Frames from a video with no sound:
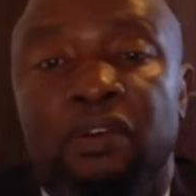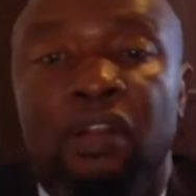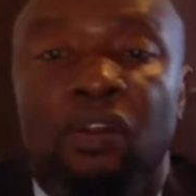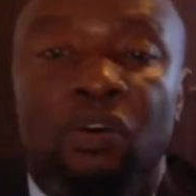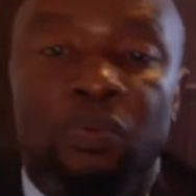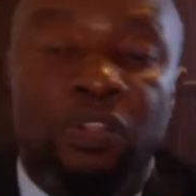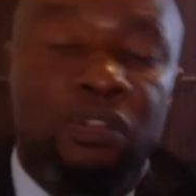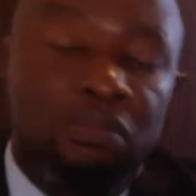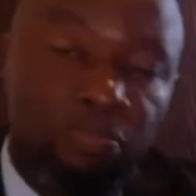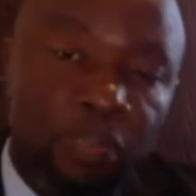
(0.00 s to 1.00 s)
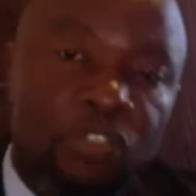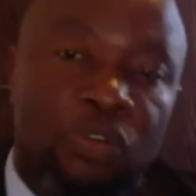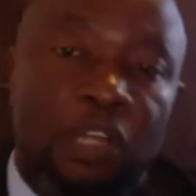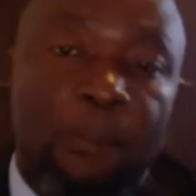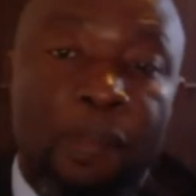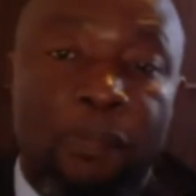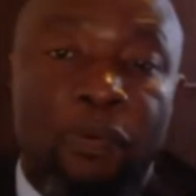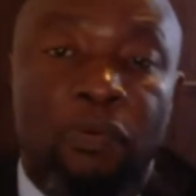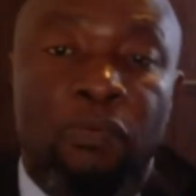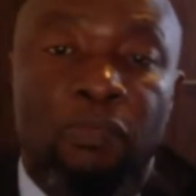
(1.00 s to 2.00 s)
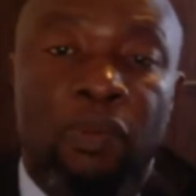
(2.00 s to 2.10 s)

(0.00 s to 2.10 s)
along with particular people.